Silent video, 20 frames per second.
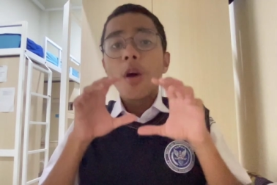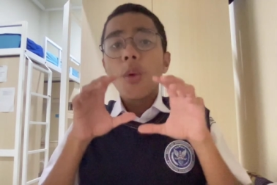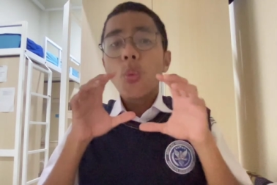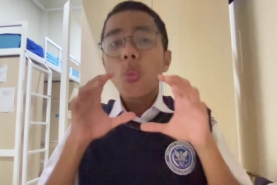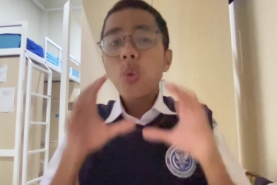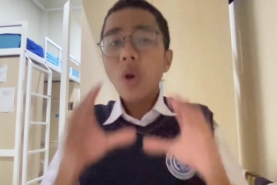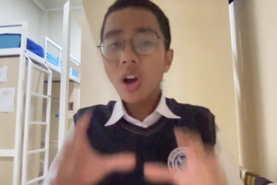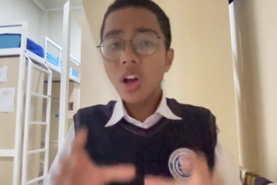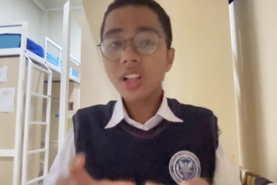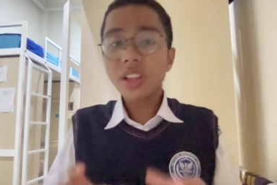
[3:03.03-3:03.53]

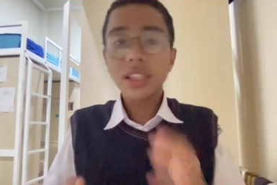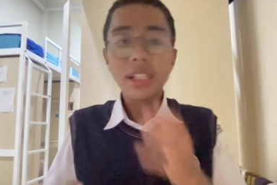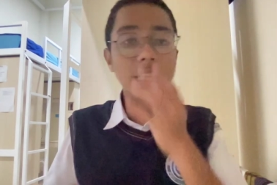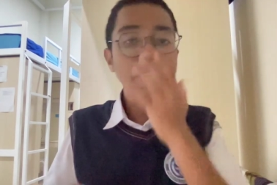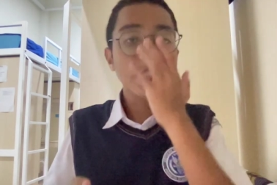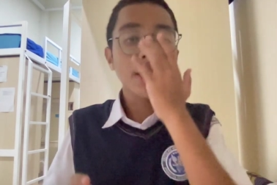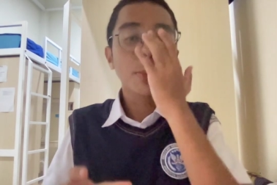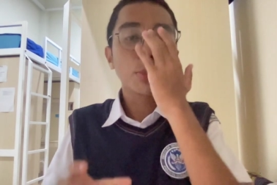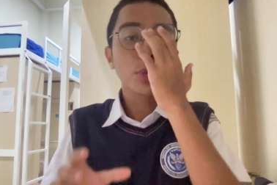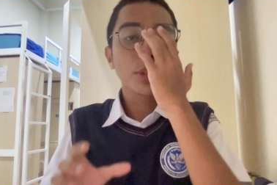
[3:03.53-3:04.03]
What
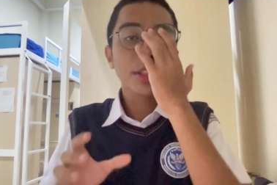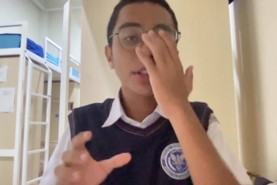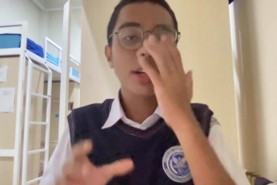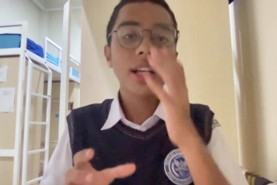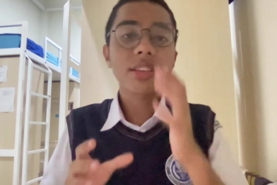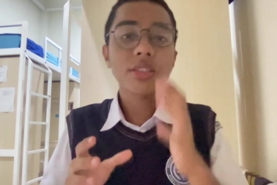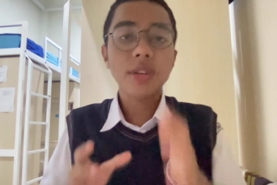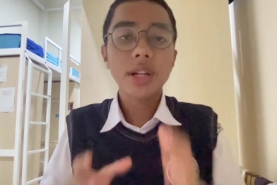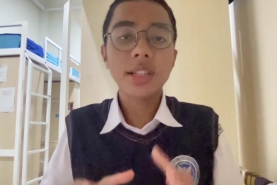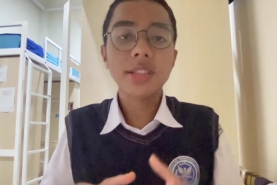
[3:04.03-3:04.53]
is
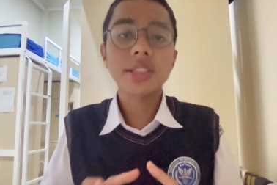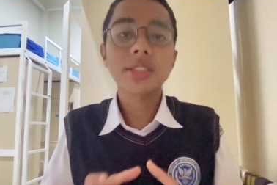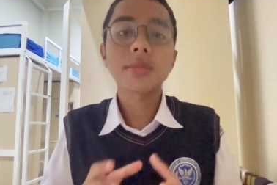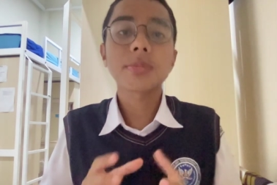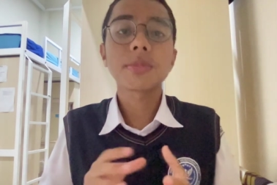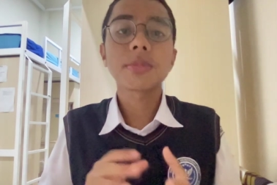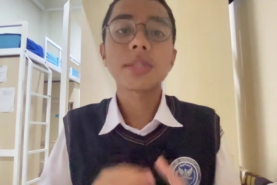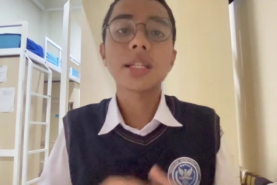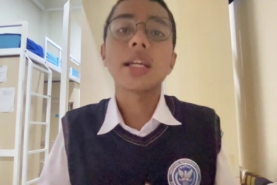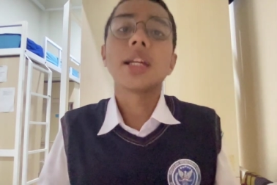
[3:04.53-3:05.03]

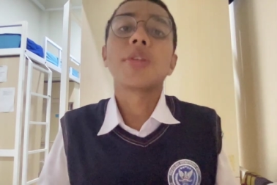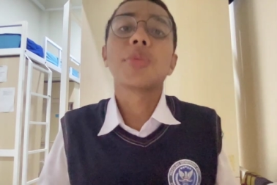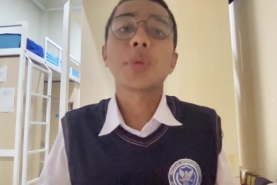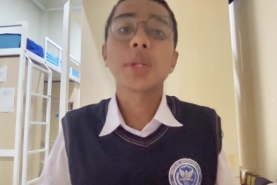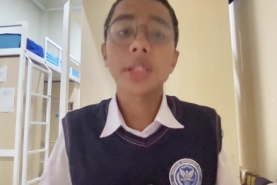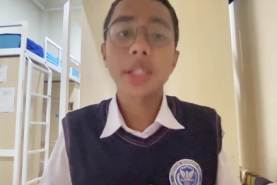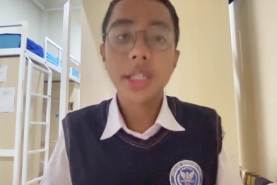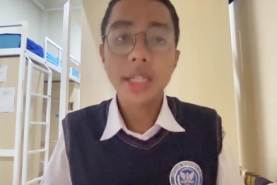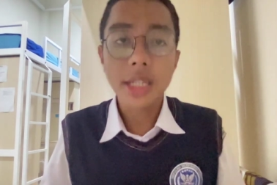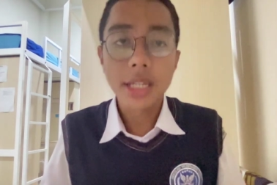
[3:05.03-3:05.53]
multilateralism
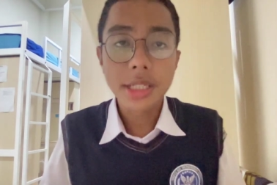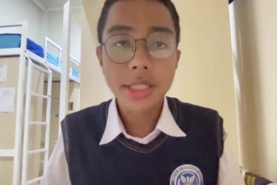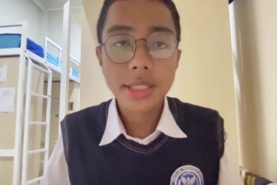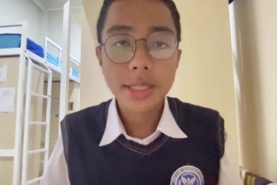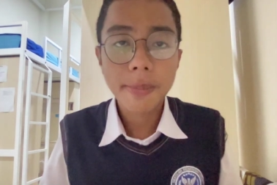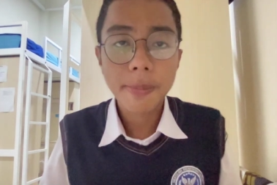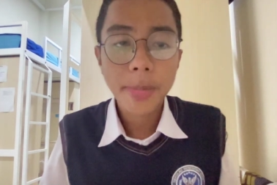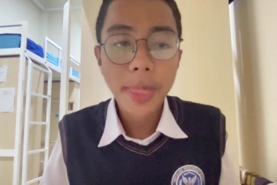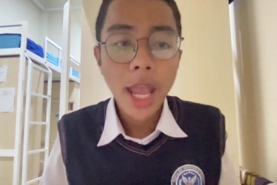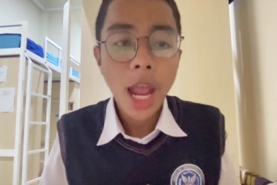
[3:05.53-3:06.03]
really
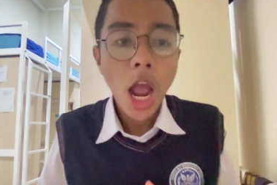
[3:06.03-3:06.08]
is?